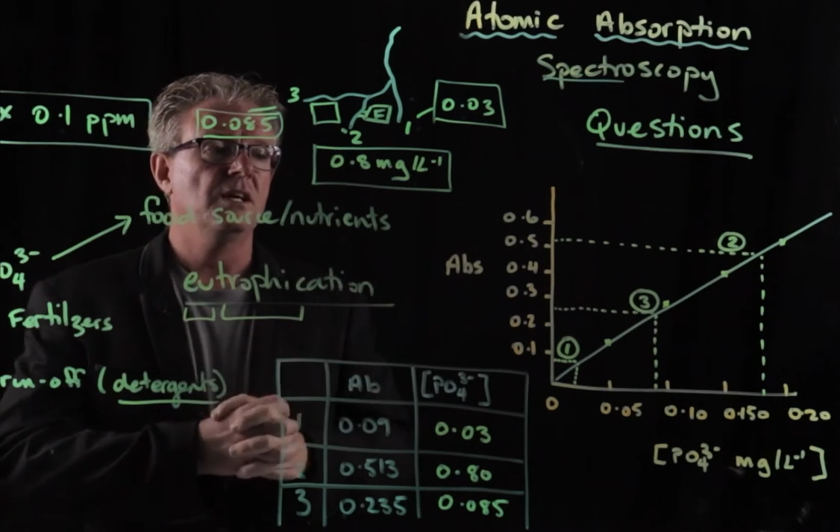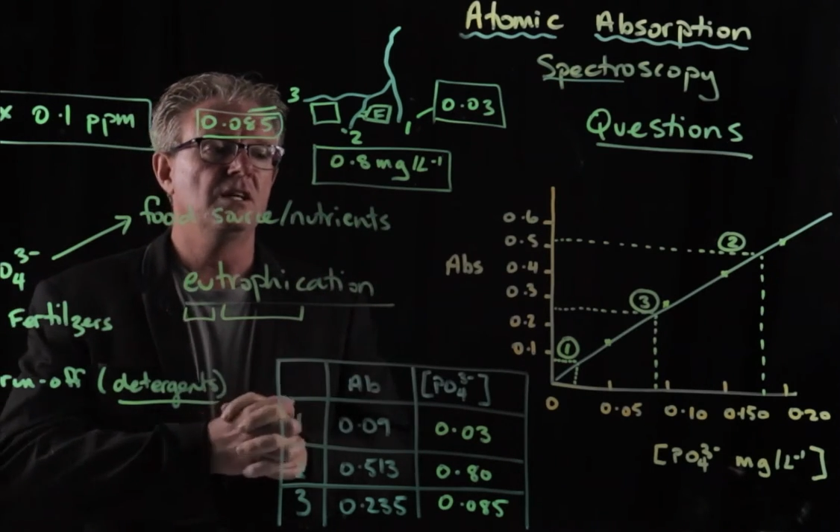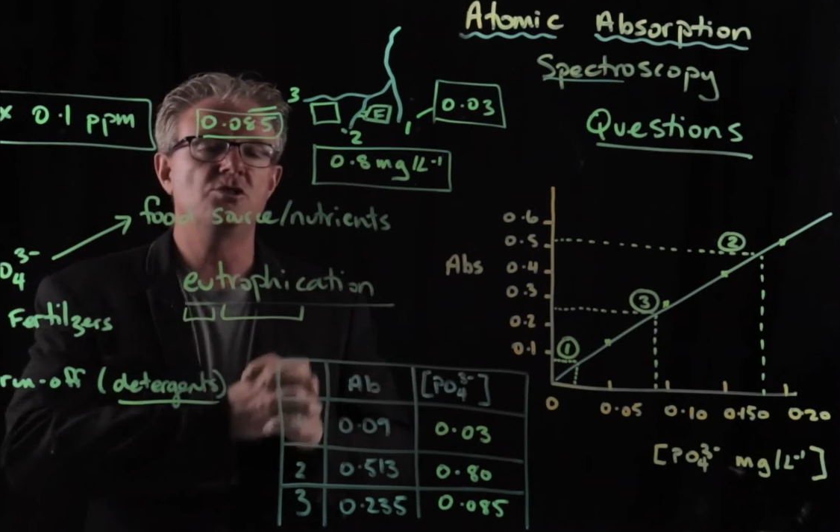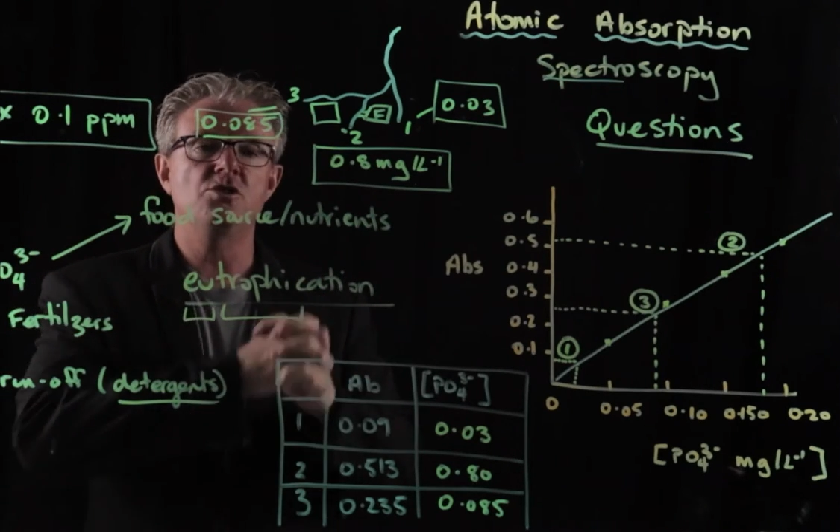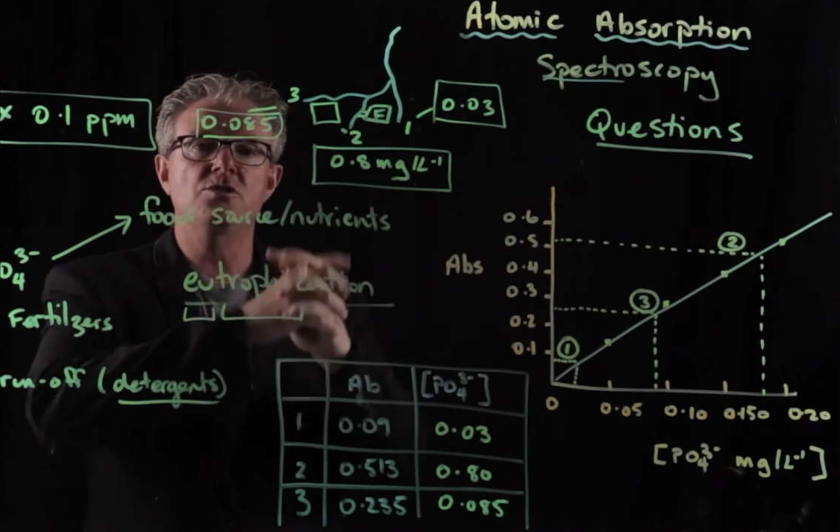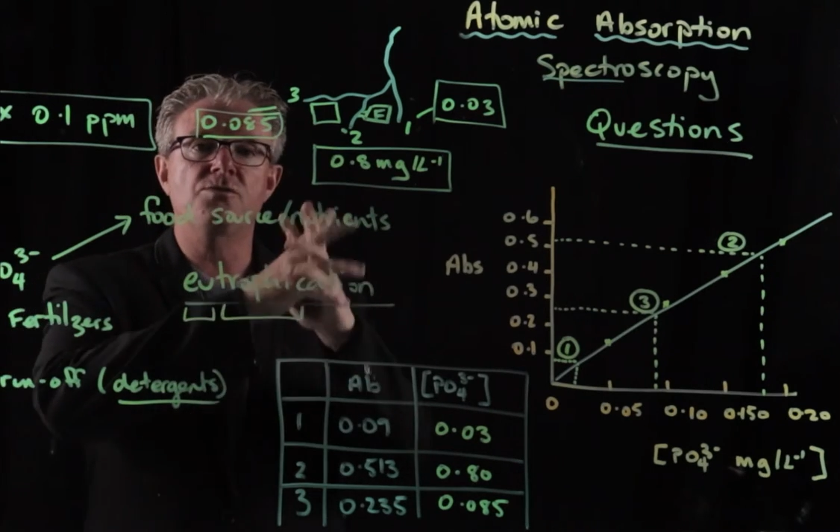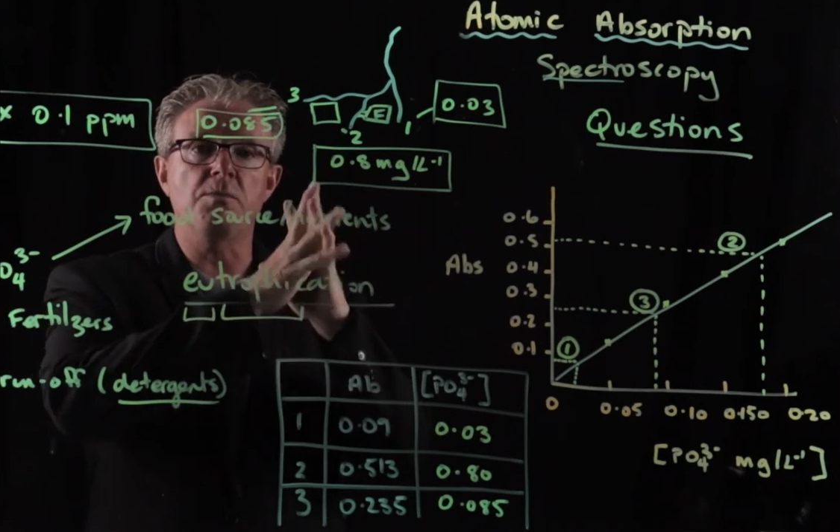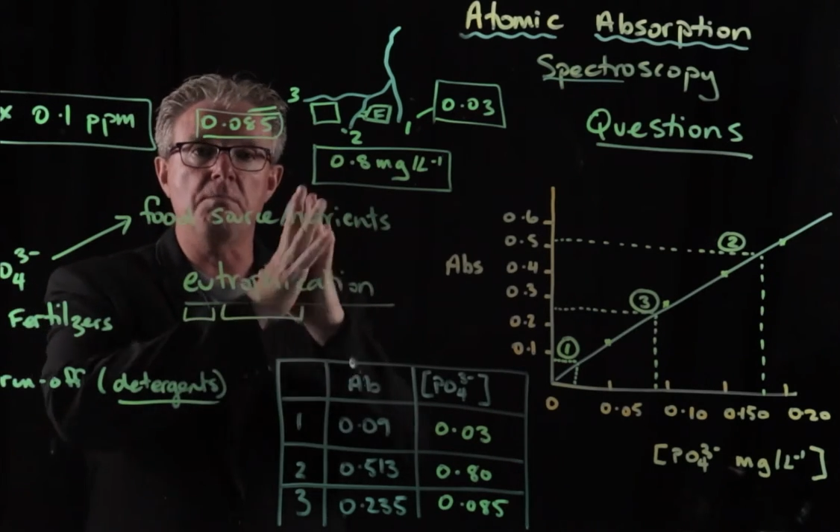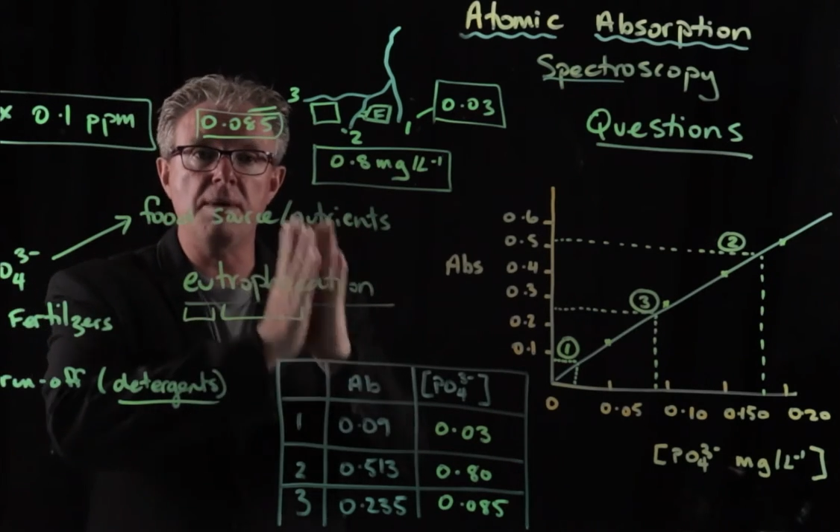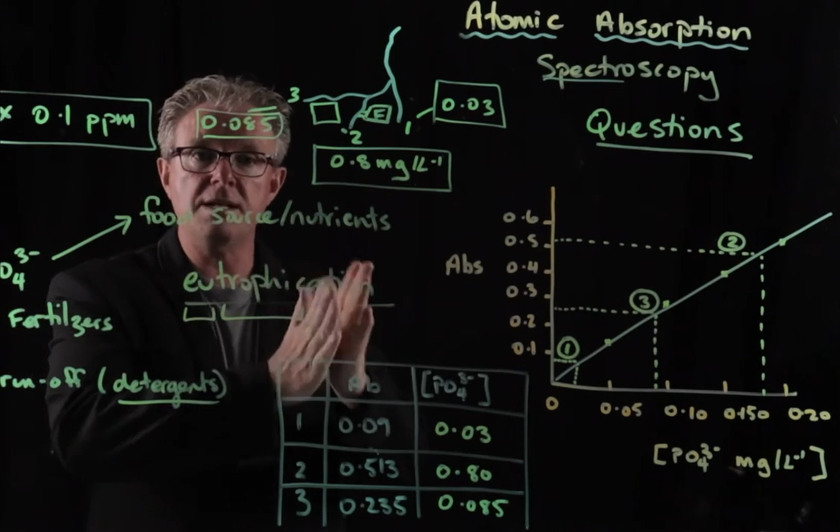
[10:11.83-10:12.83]
is used for
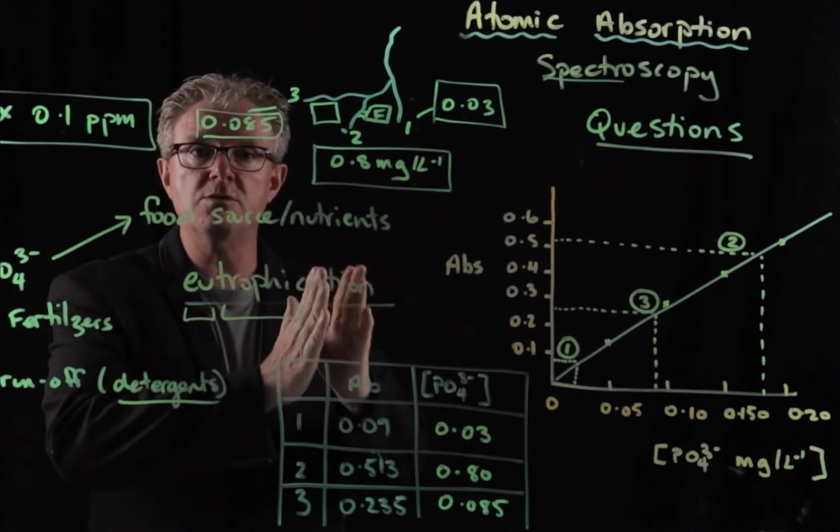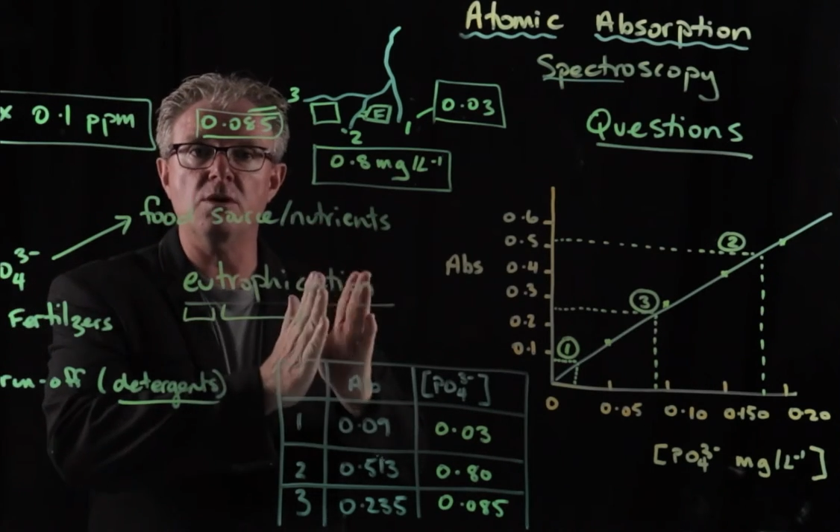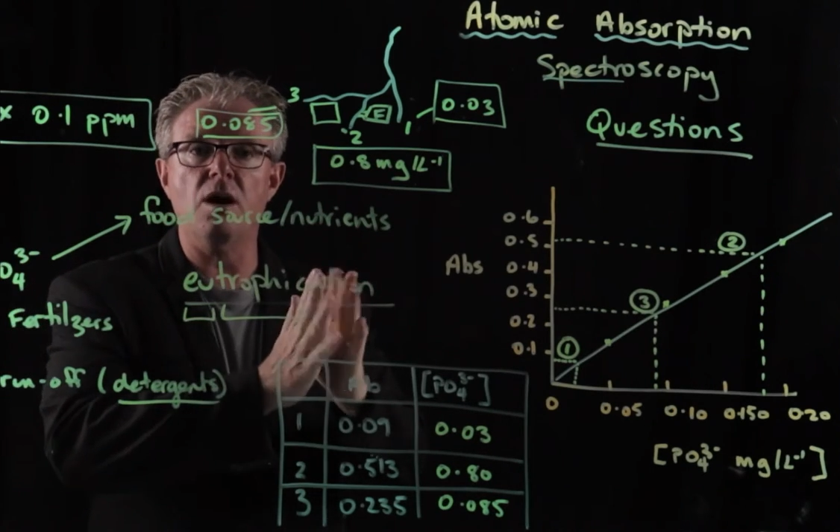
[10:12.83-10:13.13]
metal